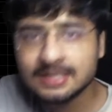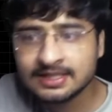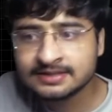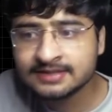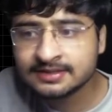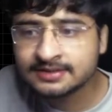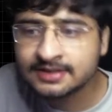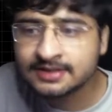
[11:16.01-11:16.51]

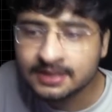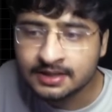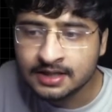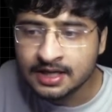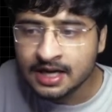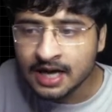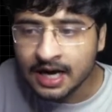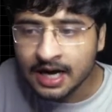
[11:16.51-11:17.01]
Is this clear?
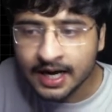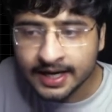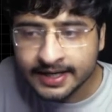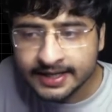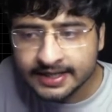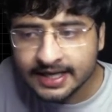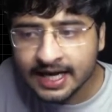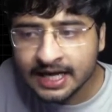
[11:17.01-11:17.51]

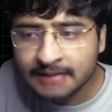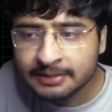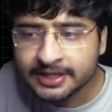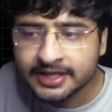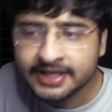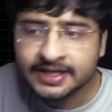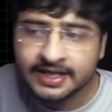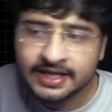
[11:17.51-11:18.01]
Height, I'll
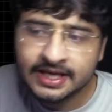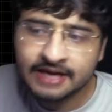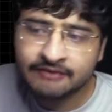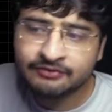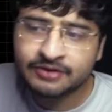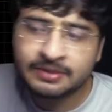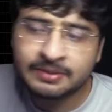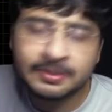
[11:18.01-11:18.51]
be treating
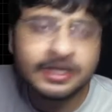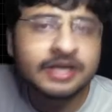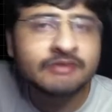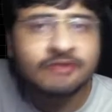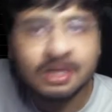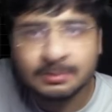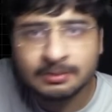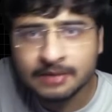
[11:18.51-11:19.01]

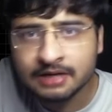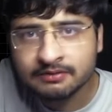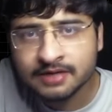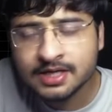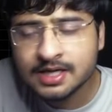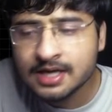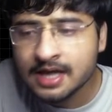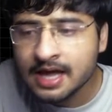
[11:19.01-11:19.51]
everybody one by
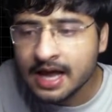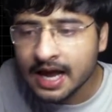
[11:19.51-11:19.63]
one.